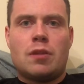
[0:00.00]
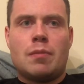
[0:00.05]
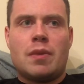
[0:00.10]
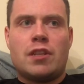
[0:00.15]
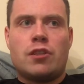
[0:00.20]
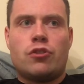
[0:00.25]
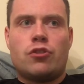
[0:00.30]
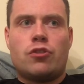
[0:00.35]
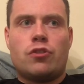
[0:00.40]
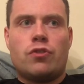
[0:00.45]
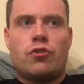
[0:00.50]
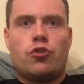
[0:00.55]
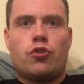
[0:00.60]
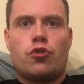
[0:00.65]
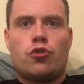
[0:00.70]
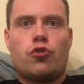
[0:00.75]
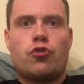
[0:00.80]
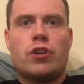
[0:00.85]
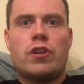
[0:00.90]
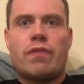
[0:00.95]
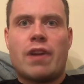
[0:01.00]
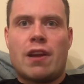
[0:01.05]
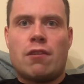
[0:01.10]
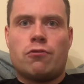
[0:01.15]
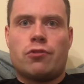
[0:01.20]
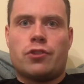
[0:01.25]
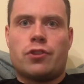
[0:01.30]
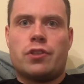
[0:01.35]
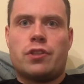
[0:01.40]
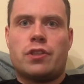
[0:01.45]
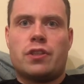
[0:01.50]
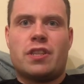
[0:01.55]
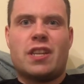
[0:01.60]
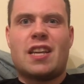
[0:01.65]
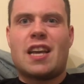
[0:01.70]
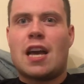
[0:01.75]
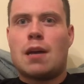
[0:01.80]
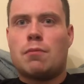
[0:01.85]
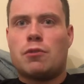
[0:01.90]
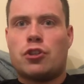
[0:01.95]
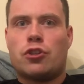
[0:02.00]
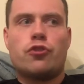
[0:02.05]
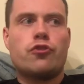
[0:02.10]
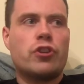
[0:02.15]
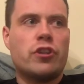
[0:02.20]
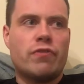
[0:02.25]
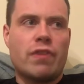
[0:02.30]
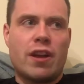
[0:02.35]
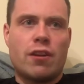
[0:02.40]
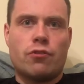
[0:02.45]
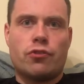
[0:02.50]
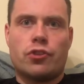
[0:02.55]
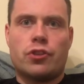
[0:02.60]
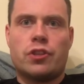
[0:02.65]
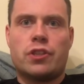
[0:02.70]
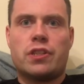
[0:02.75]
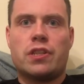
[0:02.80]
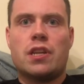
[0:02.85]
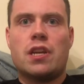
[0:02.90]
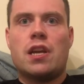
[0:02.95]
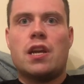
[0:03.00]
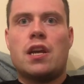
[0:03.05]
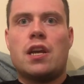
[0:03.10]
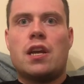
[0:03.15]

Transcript: in 3 rounders. It's like amateur. 3 rounders,